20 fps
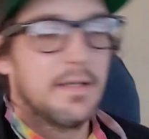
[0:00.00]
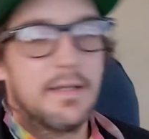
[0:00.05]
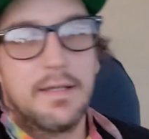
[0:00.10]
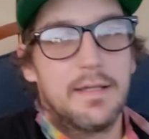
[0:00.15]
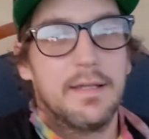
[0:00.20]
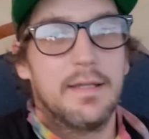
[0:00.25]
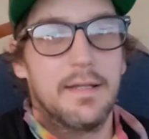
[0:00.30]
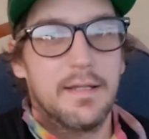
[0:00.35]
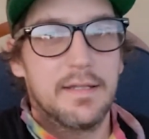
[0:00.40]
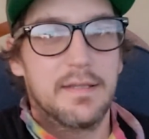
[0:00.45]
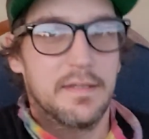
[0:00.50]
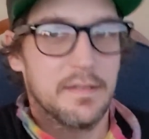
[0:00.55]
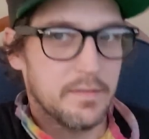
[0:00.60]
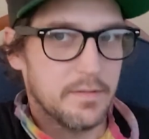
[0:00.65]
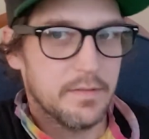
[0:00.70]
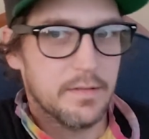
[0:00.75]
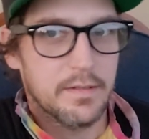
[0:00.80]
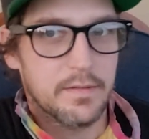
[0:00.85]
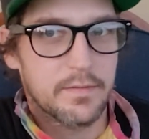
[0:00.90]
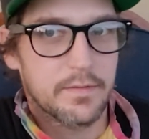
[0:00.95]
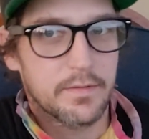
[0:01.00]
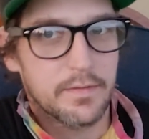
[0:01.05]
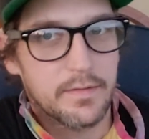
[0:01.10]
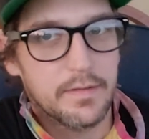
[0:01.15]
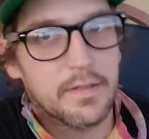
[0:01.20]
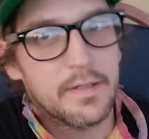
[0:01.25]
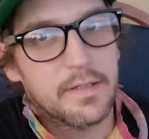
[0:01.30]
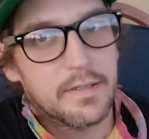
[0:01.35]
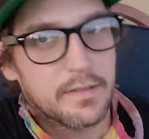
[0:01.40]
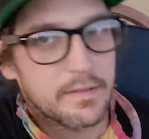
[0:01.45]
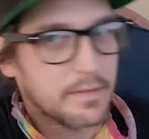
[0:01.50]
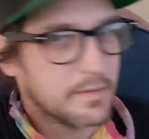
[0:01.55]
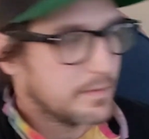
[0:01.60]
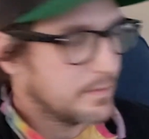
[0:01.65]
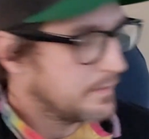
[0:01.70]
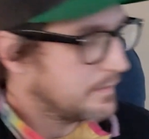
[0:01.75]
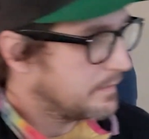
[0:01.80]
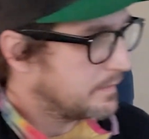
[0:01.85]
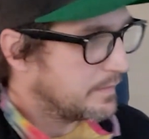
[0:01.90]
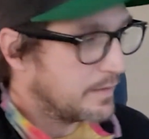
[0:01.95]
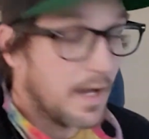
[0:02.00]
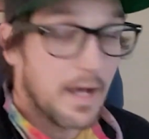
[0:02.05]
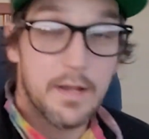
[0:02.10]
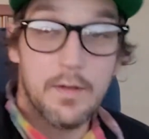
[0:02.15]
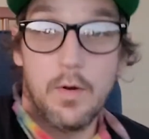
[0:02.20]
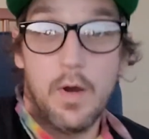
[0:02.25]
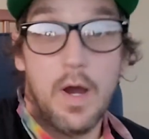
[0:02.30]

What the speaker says: and I think you guys are gonna like it. I know